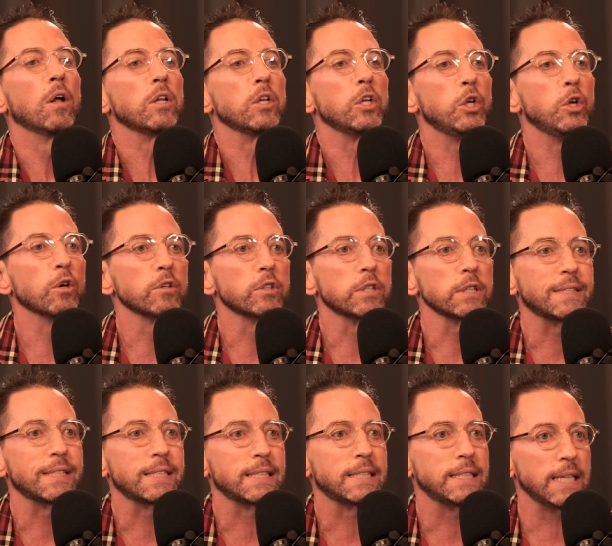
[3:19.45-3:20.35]
You're
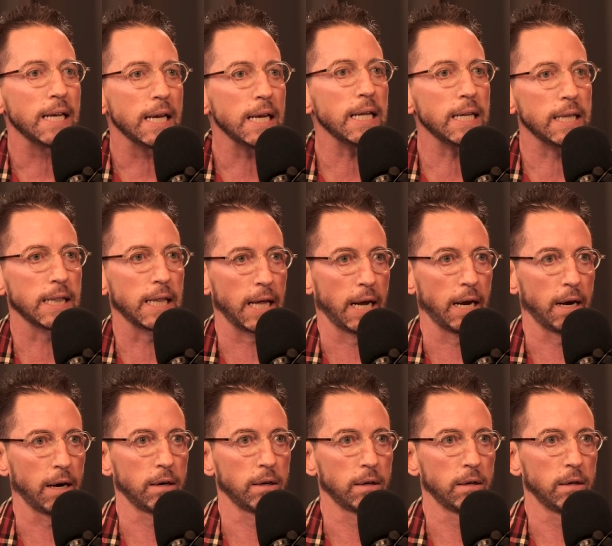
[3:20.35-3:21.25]
just sitting
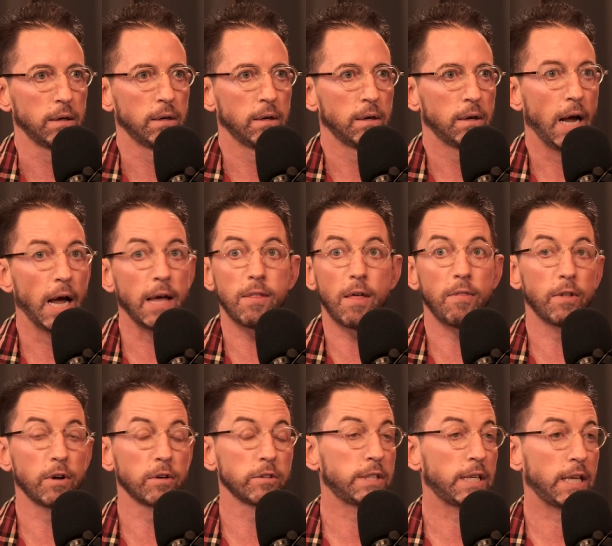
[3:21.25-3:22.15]
there, and
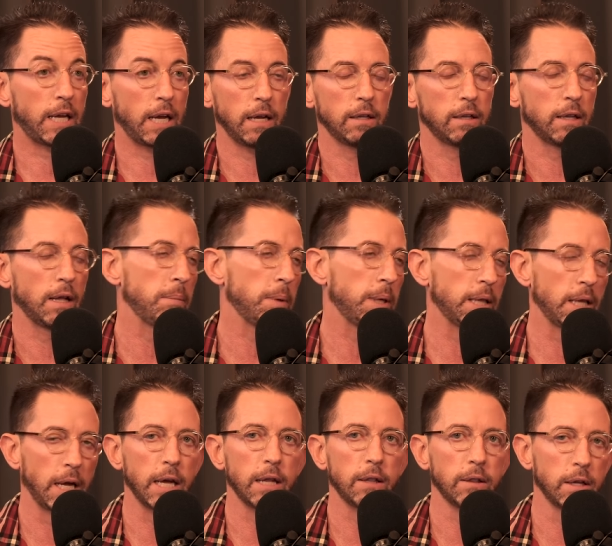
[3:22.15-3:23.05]
then there's, I
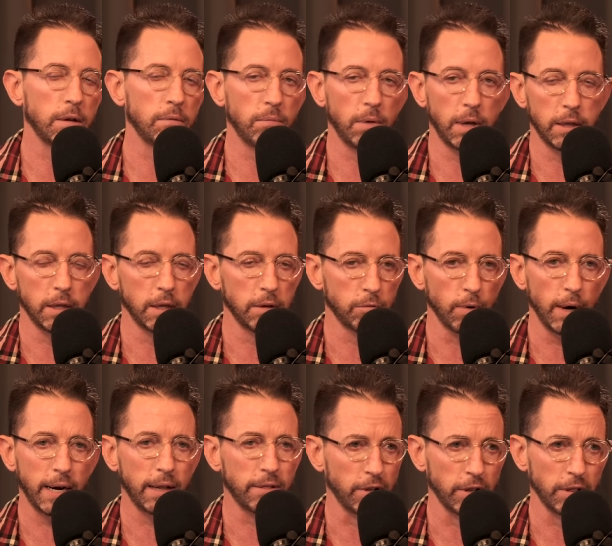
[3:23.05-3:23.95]
mean, in the
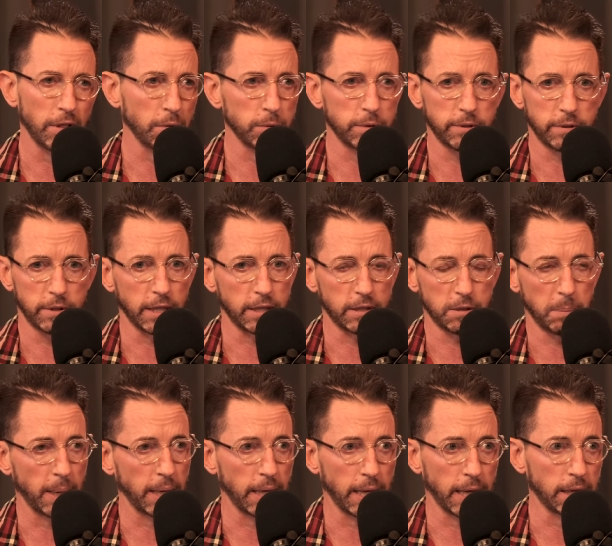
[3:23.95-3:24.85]
Reddit thread, there was things
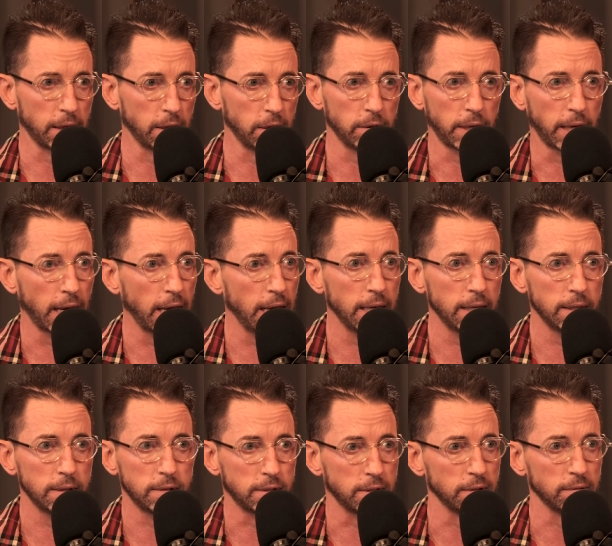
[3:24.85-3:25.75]
about like little
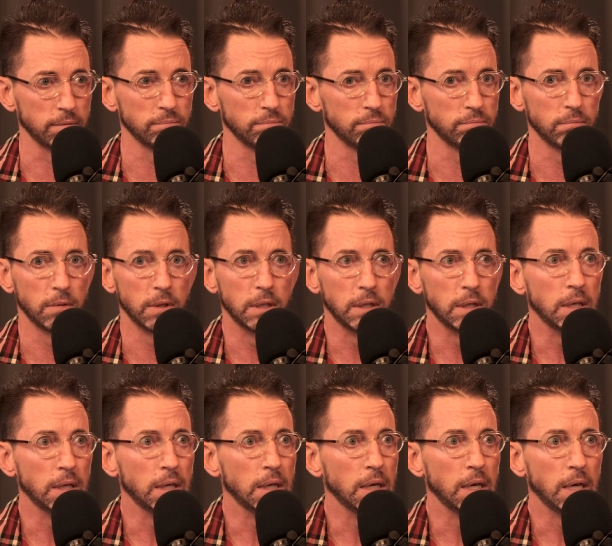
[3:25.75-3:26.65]
kids and.
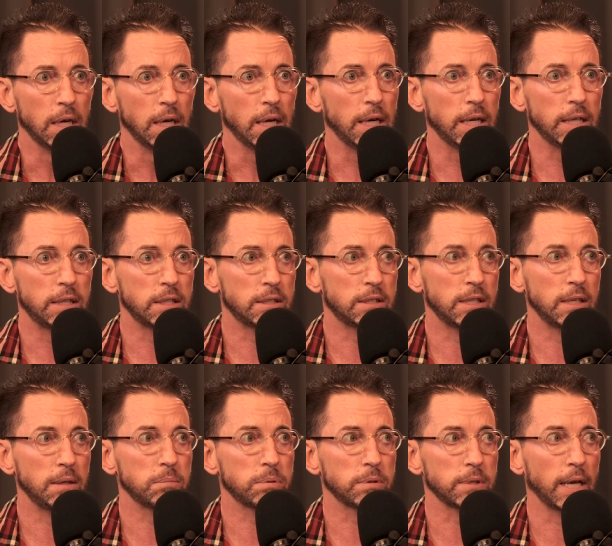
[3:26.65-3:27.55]
It just
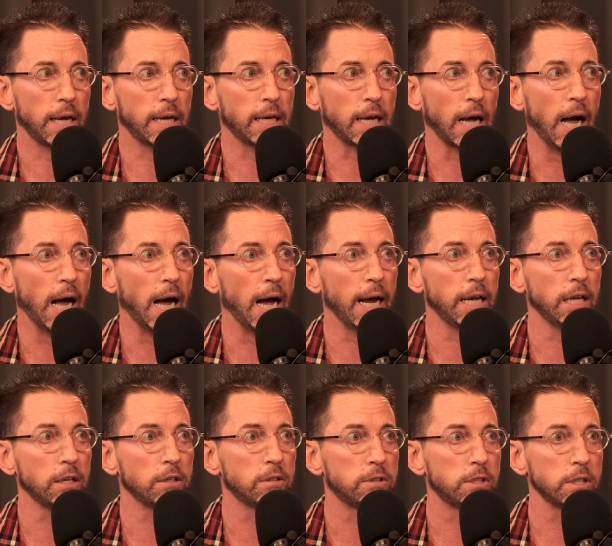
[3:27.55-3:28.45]
seems like
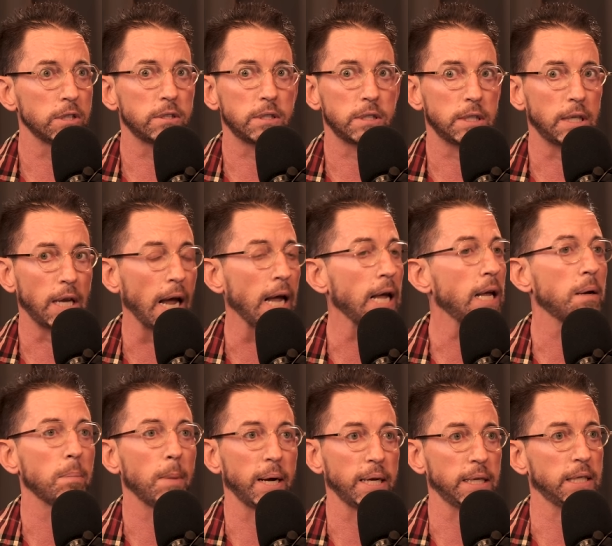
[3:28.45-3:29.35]
I just
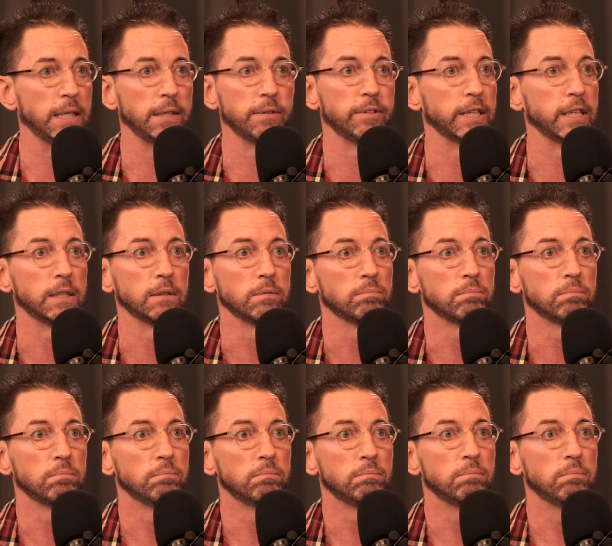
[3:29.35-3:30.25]
take my TV.
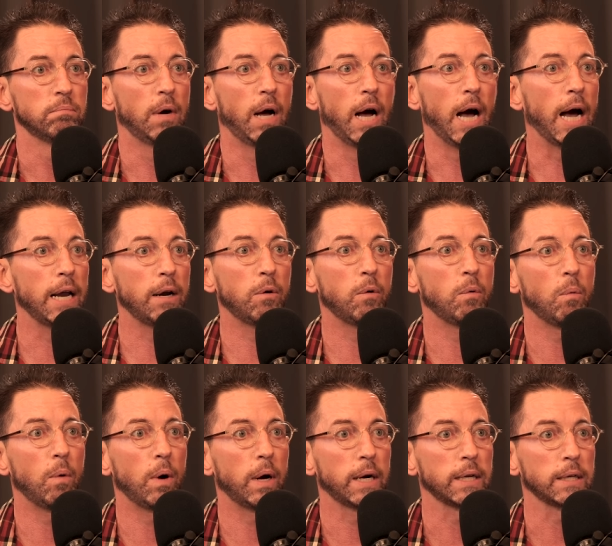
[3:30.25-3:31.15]
I
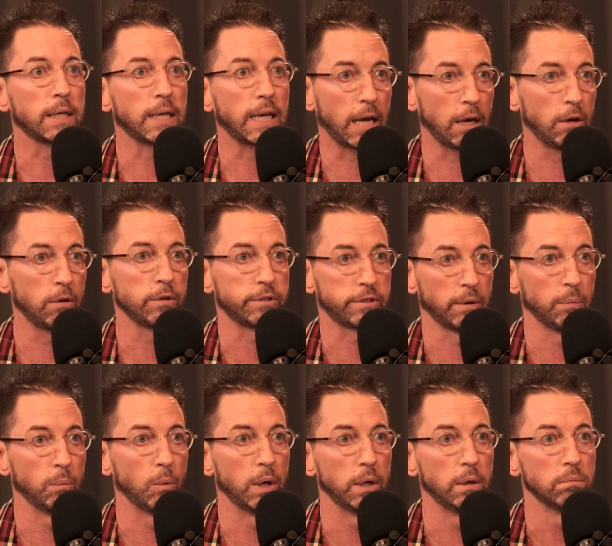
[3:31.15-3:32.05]
don't want to kill
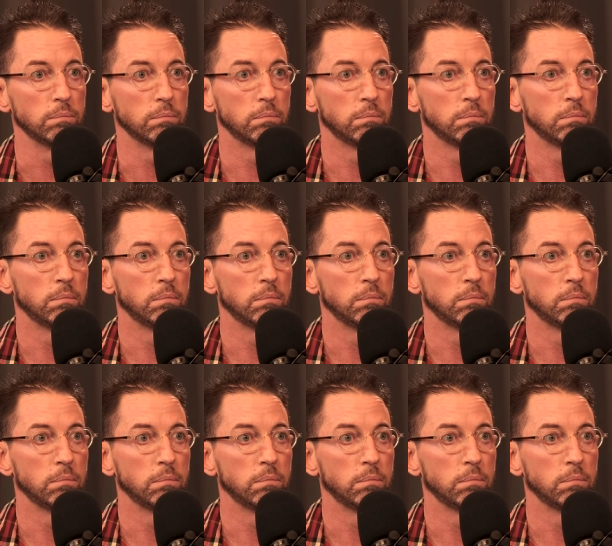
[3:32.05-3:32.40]
someone.